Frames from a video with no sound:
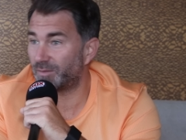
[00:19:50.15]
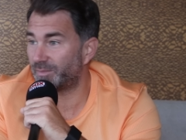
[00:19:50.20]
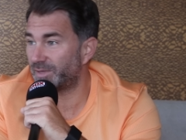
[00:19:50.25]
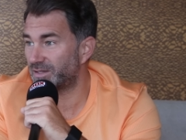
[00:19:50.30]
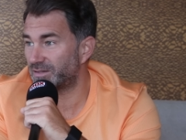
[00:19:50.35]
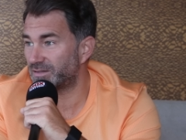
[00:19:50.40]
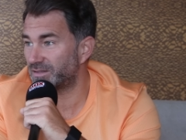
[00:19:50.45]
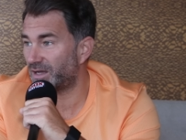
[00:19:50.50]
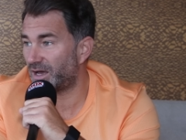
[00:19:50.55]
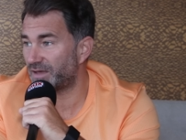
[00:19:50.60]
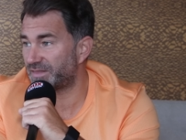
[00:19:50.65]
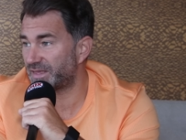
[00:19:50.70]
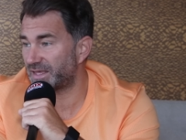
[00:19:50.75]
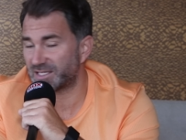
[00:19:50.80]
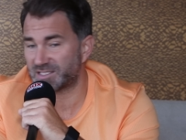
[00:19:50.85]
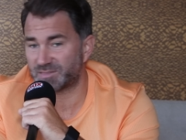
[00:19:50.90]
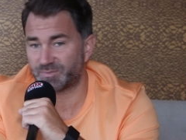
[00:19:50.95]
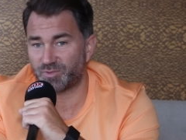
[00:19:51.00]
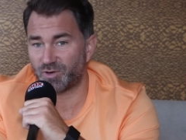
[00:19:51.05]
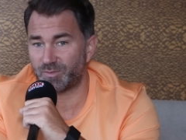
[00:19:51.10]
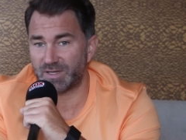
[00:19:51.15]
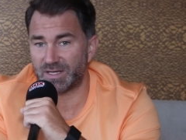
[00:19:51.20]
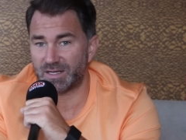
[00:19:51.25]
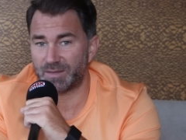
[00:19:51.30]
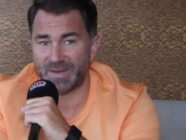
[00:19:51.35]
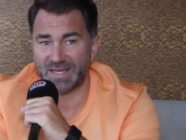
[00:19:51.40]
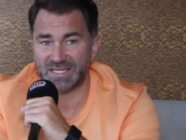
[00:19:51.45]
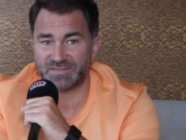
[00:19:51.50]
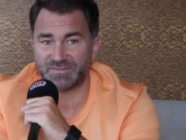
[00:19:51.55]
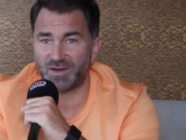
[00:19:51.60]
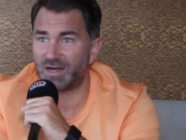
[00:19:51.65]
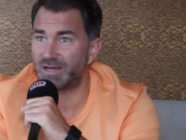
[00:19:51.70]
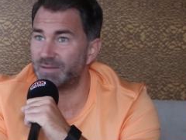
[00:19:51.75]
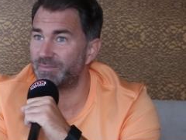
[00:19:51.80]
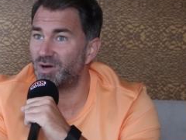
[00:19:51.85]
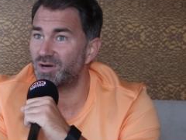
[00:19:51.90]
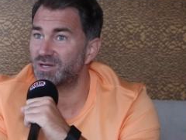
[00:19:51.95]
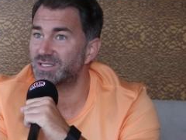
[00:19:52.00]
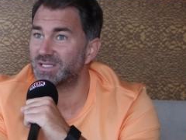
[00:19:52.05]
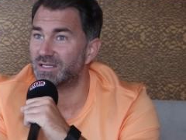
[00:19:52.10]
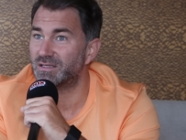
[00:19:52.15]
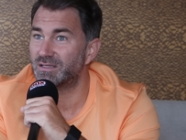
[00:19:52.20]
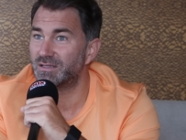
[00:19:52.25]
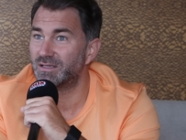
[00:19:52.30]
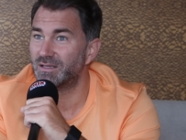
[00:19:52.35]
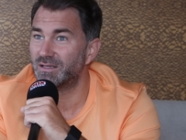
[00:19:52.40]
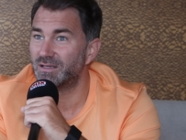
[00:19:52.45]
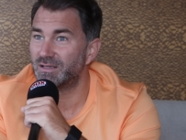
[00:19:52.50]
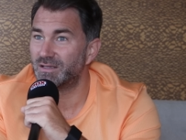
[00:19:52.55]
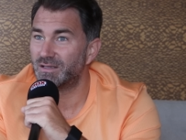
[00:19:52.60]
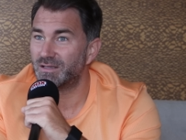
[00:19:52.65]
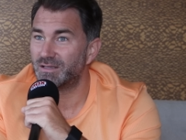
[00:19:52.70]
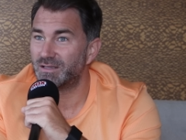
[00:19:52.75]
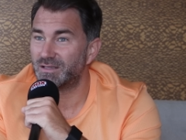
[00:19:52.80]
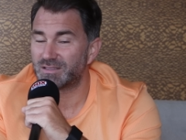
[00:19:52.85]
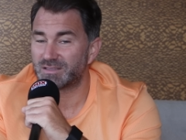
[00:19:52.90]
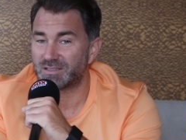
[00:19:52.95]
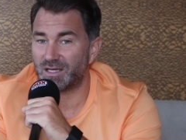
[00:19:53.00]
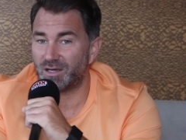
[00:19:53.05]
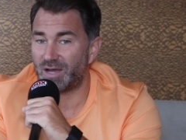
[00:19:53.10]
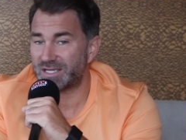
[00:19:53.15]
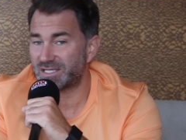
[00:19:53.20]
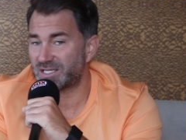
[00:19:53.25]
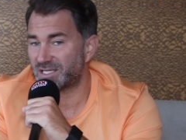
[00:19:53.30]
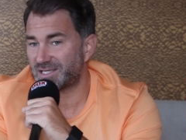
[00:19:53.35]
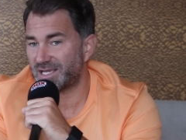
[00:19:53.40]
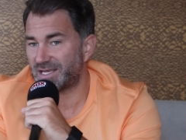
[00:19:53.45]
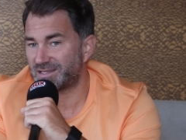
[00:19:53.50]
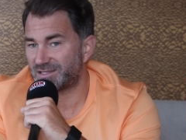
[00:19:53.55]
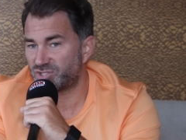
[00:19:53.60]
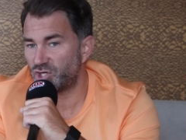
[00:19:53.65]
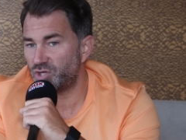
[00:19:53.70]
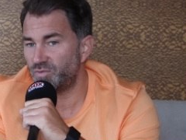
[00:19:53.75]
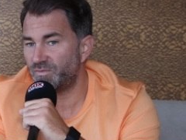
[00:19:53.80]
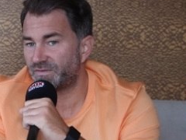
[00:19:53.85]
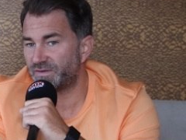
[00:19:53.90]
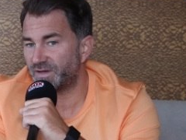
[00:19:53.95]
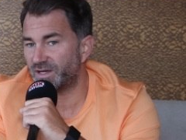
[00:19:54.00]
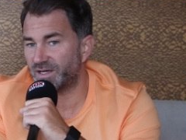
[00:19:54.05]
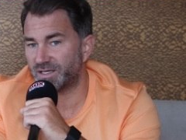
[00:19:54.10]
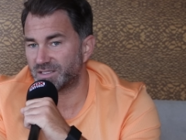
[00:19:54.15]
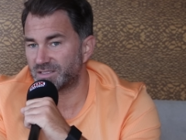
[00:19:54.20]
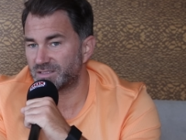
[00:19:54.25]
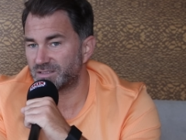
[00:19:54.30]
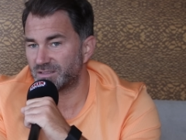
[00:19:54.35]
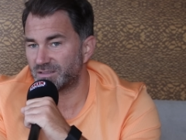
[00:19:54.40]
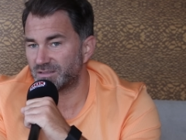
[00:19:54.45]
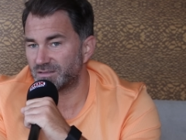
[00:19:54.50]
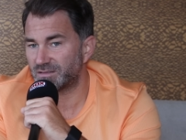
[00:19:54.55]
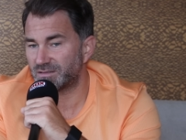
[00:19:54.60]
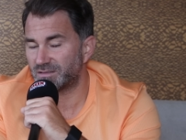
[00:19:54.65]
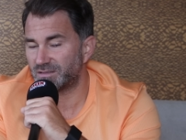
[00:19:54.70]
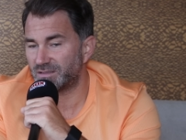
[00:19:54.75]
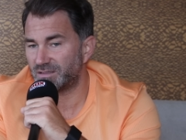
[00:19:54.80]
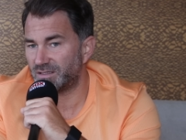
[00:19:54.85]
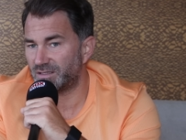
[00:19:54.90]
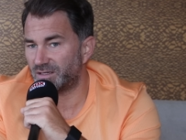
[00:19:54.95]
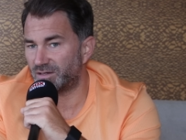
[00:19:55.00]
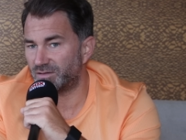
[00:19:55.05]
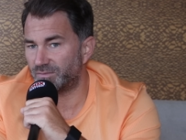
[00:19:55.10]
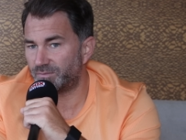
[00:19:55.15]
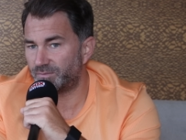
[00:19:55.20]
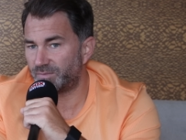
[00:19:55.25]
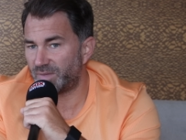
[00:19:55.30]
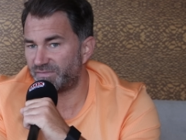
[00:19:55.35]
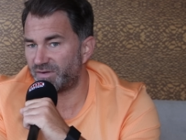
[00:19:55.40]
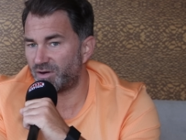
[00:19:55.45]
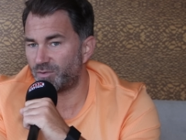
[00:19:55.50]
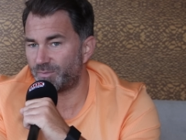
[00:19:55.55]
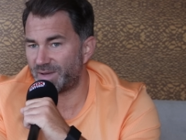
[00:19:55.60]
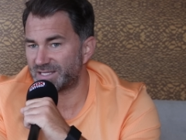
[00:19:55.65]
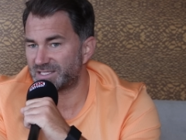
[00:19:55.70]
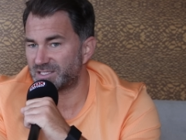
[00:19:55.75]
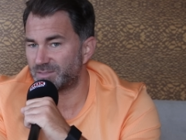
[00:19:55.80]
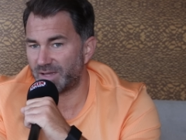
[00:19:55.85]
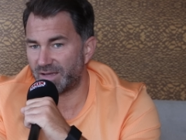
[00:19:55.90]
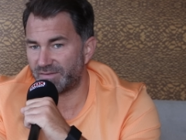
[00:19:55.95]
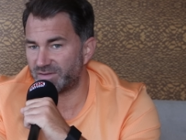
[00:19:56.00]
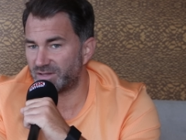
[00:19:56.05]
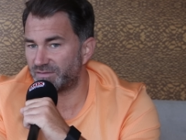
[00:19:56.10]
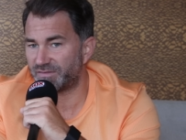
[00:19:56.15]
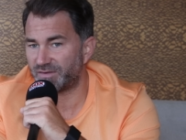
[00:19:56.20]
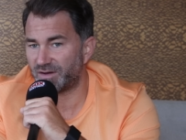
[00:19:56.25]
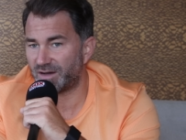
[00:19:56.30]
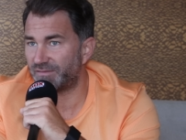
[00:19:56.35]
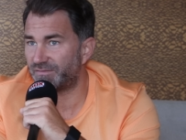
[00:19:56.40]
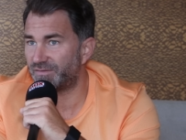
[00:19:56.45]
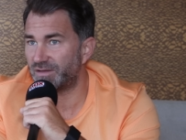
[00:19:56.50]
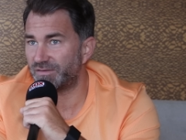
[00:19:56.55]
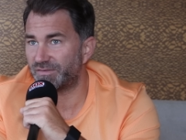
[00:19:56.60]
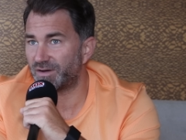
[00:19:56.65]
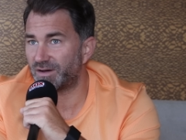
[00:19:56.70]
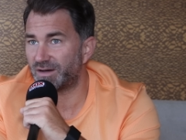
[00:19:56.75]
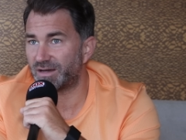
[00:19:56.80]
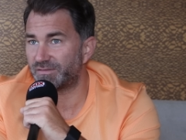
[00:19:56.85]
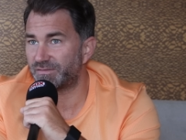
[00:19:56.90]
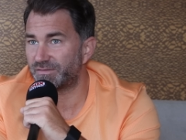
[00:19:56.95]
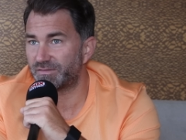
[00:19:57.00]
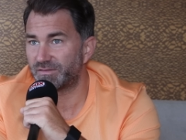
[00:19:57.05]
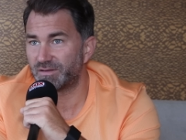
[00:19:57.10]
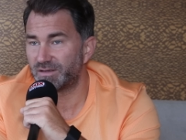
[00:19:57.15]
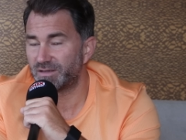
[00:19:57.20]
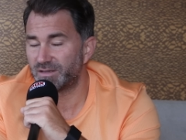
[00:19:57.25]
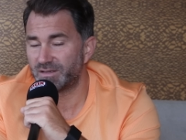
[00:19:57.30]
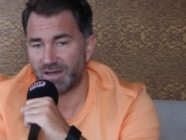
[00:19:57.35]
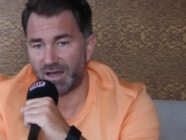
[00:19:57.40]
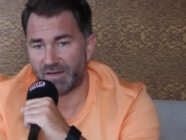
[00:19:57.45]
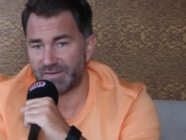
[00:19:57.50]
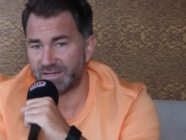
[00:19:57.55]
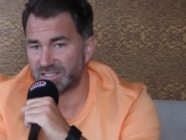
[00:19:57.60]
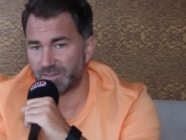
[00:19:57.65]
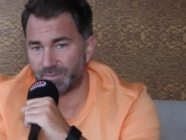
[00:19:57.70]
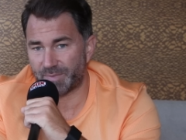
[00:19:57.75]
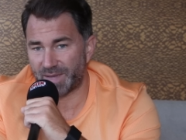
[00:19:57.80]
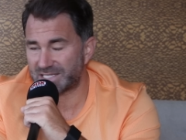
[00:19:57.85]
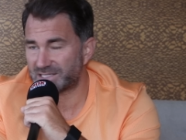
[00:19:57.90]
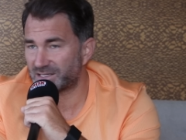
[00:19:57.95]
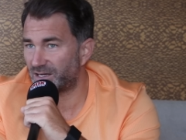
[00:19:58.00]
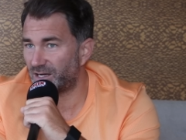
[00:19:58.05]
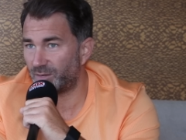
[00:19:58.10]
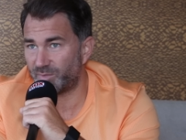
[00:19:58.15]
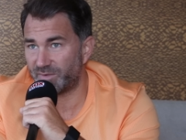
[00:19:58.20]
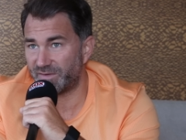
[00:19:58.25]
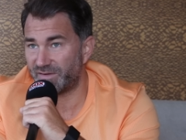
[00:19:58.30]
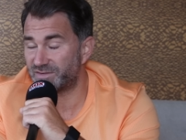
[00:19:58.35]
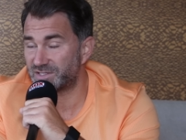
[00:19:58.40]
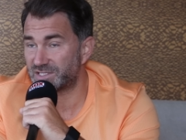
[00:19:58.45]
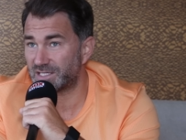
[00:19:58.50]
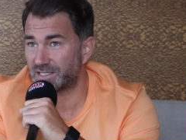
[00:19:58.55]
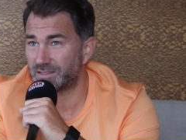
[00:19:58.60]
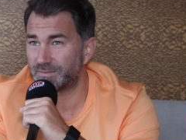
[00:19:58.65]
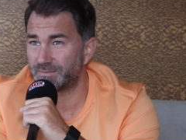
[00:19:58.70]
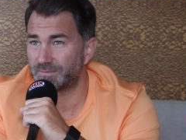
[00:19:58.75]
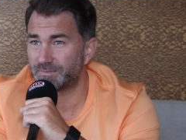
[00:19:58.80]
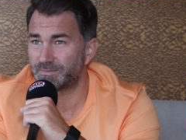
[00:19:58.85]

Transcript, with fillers: I mean, I think that's probably the best fight in boxing. So as I said, June first, you know, Bivol Beterbiev in the five v five. I think it's the best card we've ever seen.